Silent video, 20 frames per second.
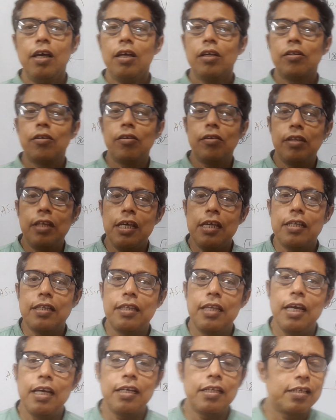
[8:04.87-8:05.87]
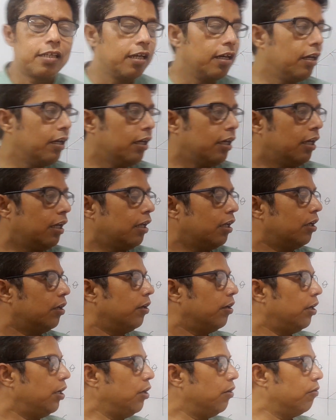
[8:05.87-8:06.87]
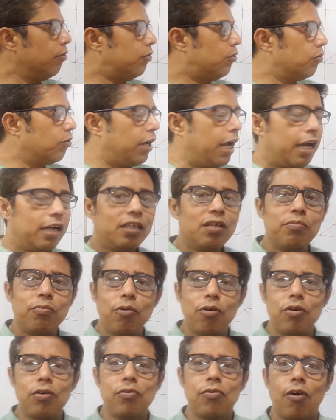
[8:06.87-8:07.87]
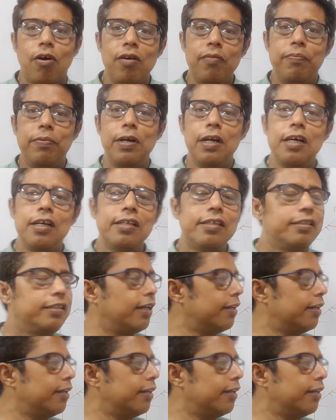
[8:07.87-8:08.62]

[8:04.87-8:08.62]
So these things, you to get the more confidence,